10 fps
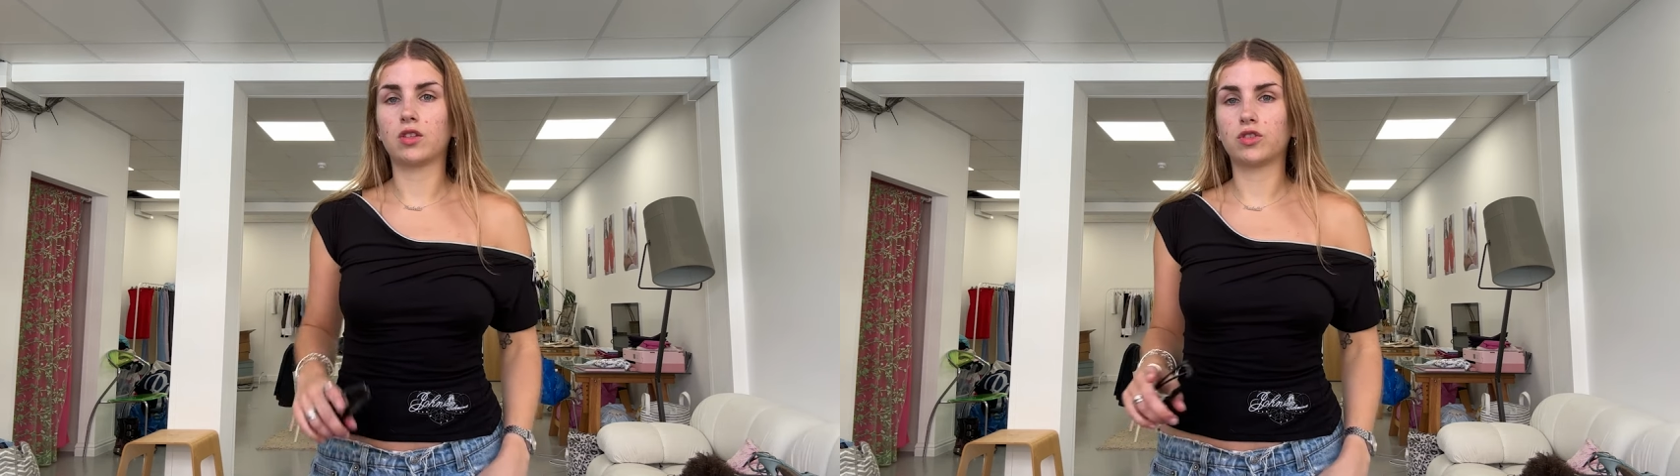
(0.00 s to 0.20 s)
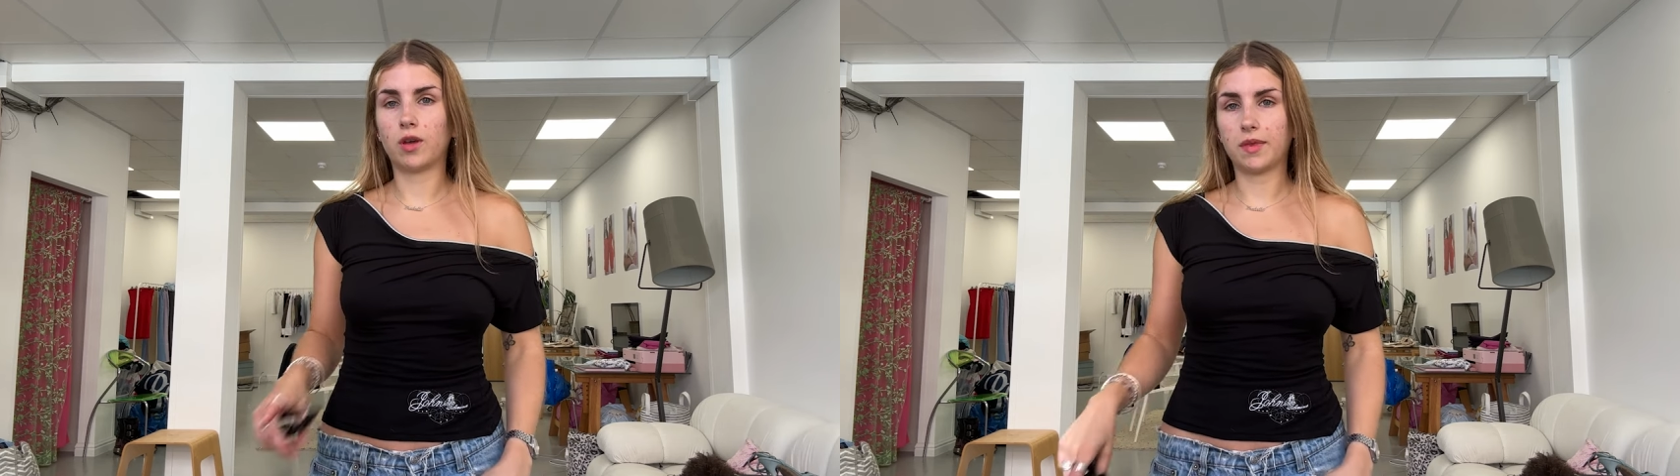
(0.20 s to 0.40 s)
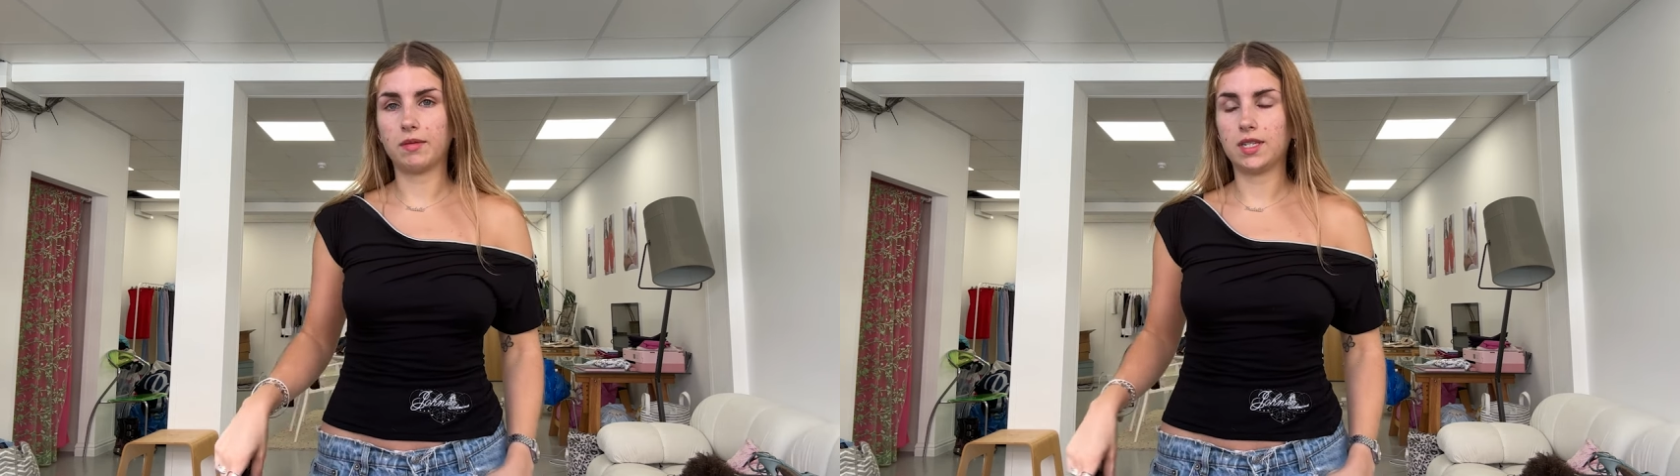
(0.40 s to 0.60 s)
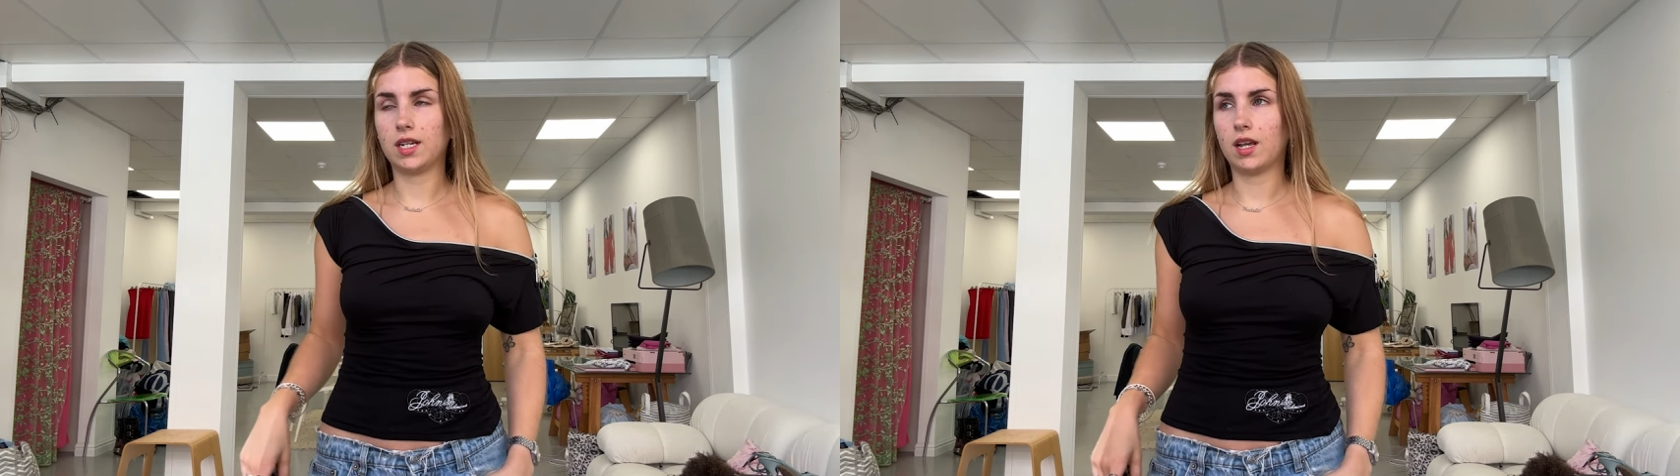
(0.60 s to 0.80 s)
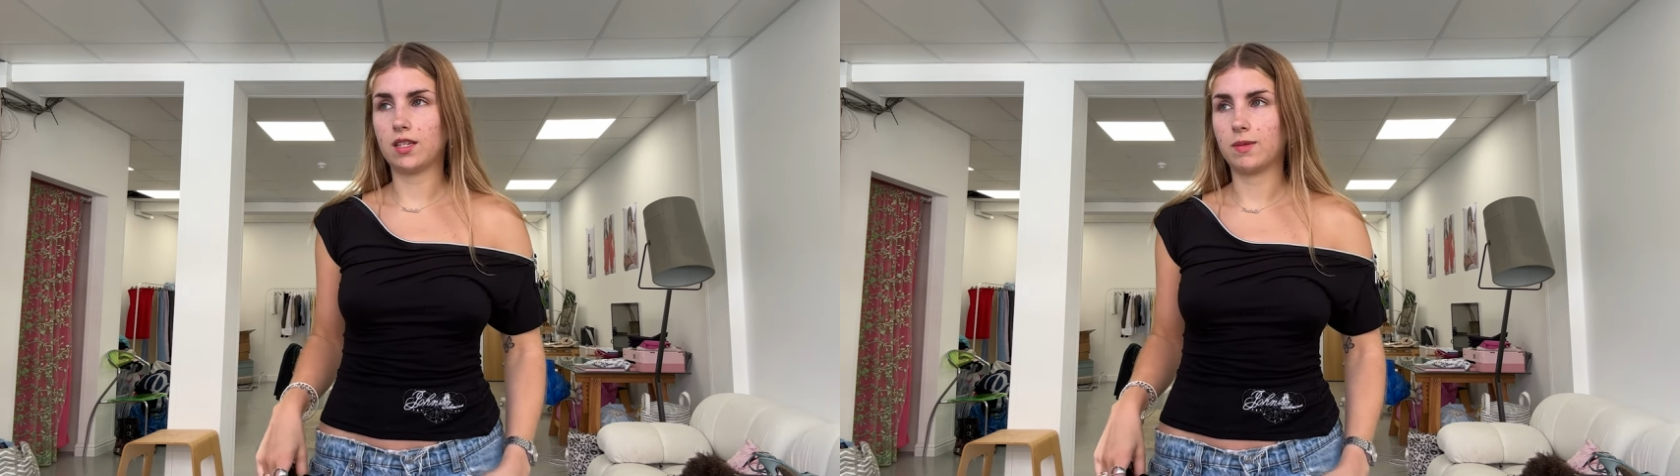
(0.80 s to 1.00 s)
drop that we
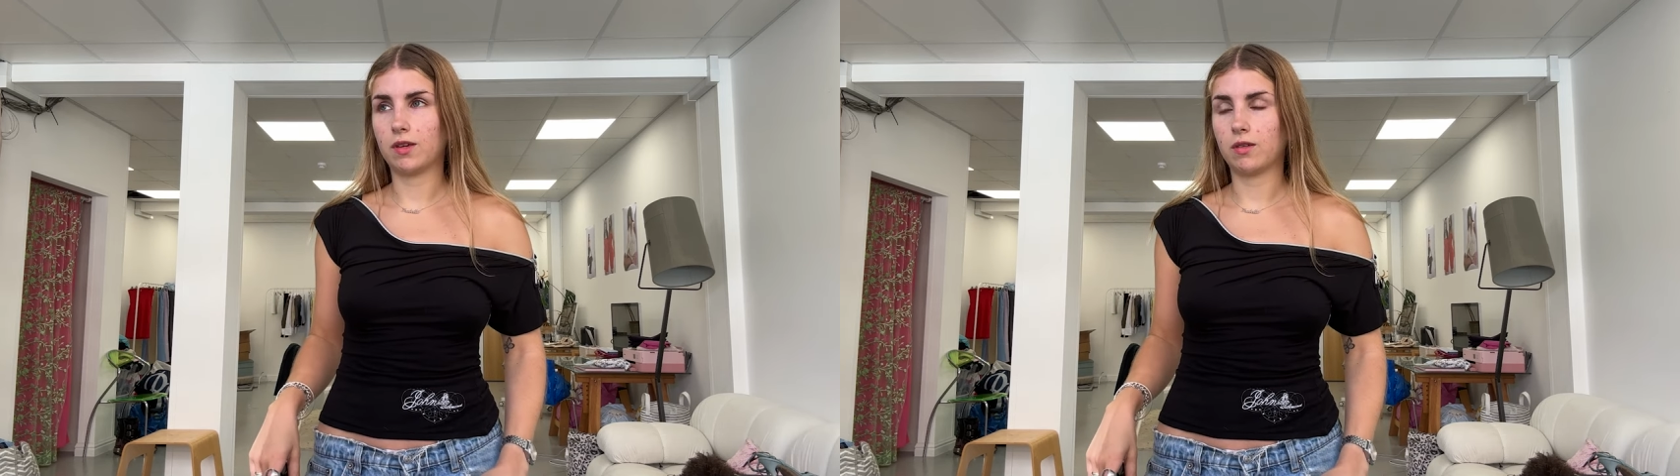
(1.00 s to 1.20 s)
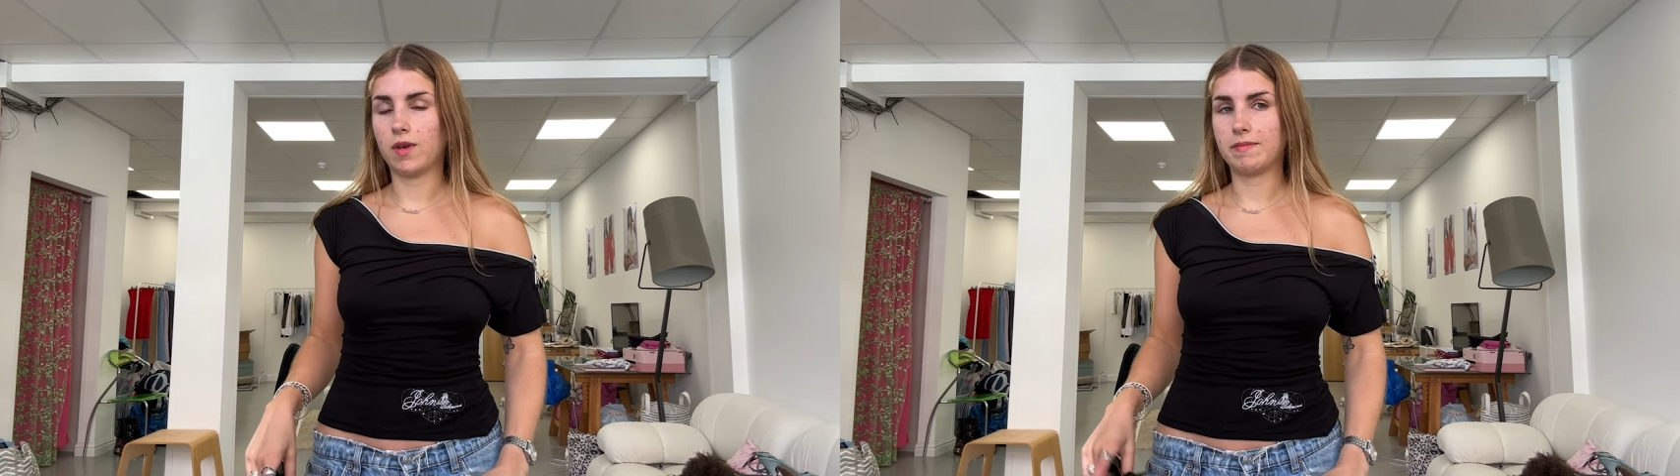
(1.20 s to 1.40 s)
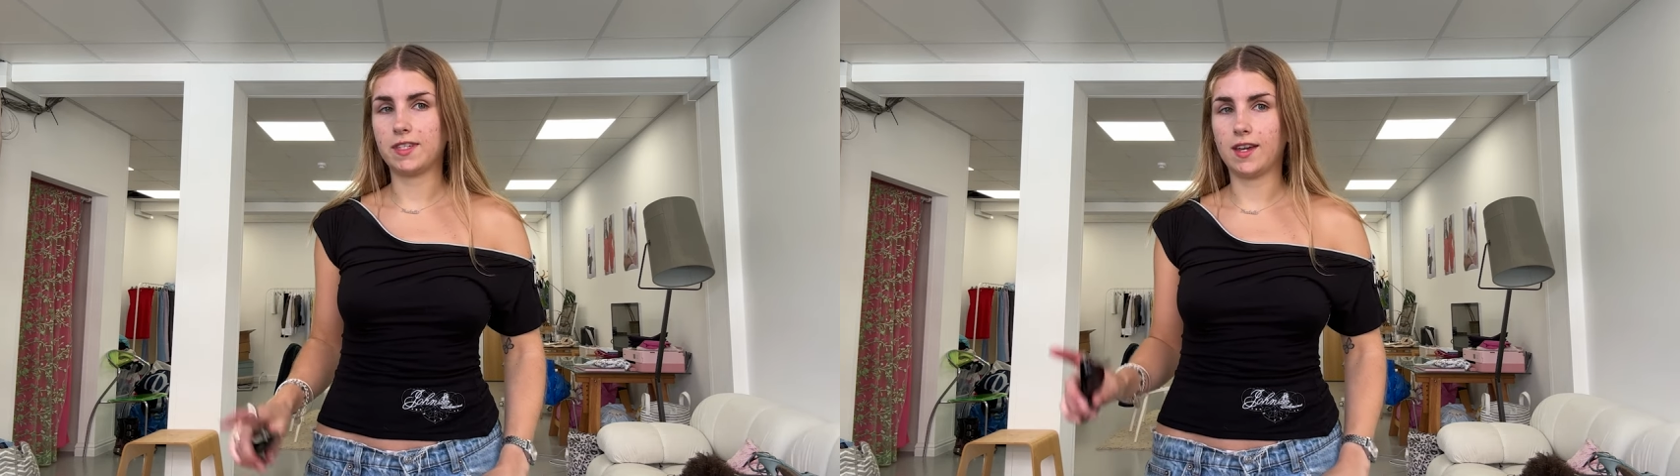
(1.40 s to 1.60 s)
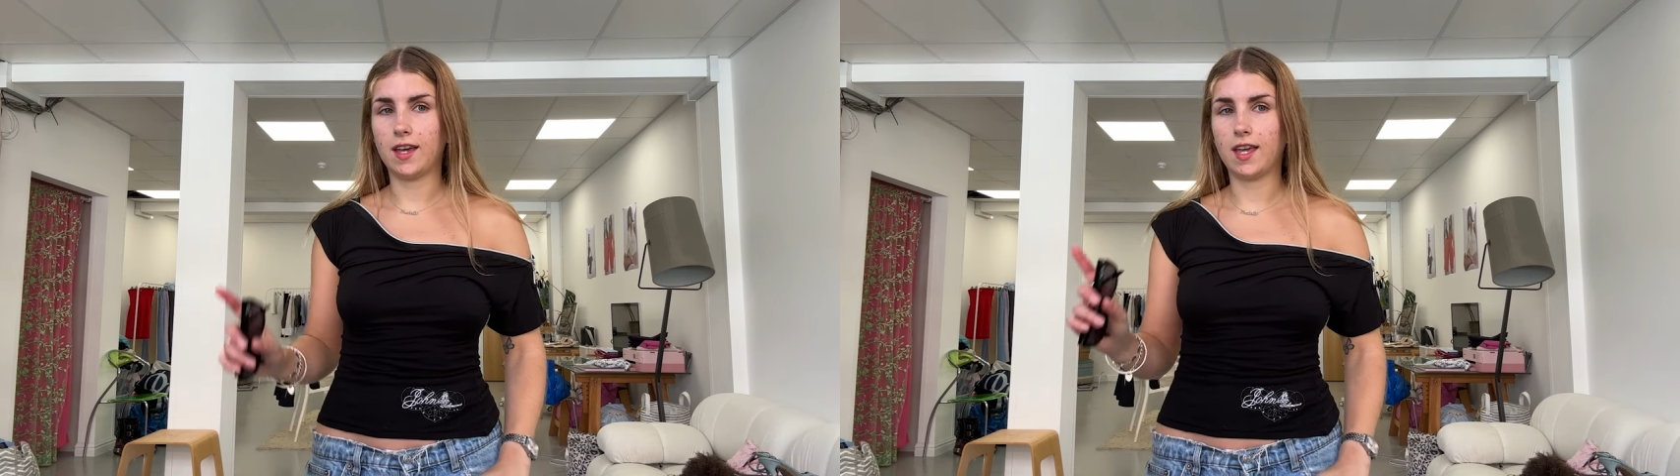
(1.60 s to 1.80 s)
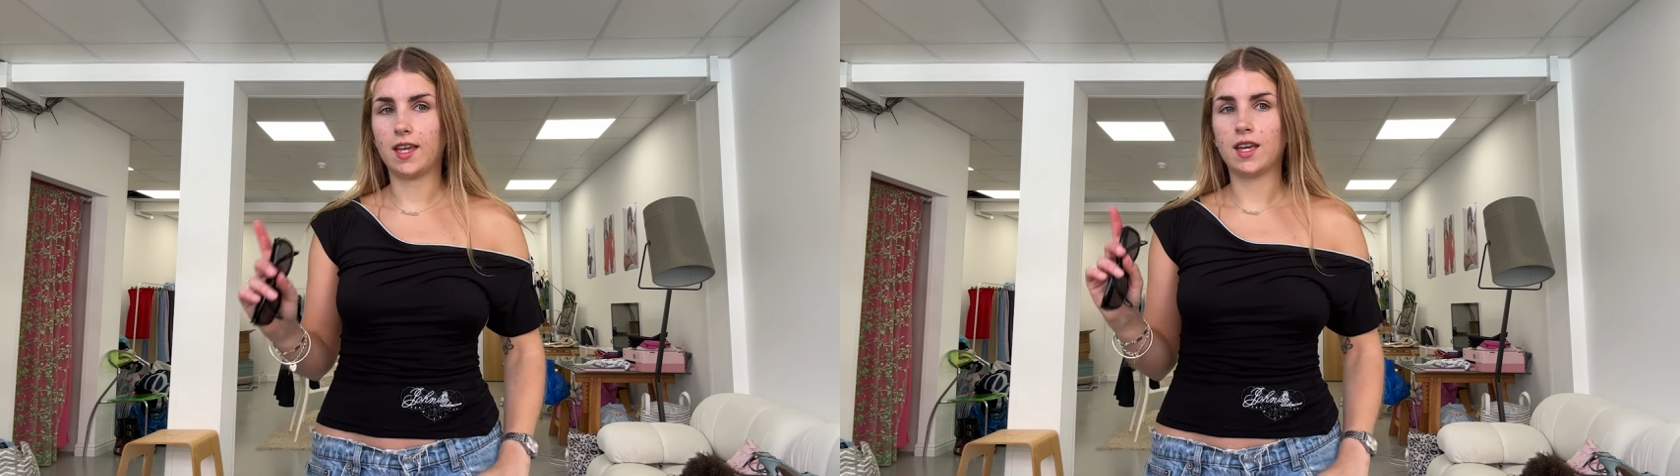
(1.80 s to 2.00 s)
did last week on the
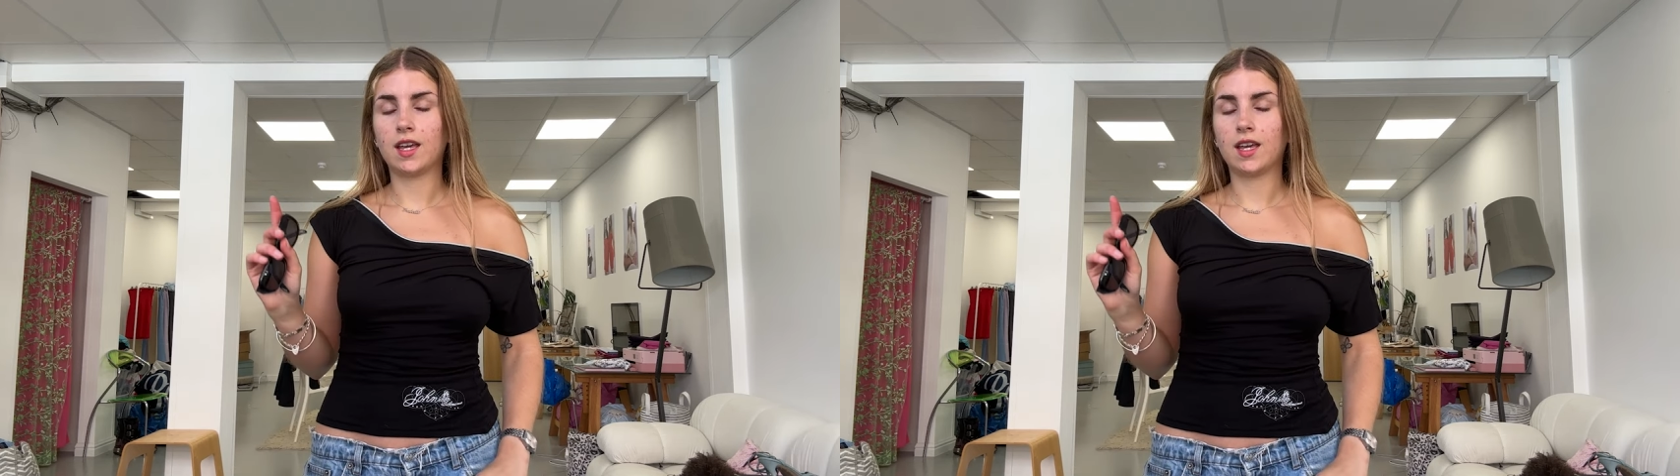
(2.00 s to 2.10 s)
website,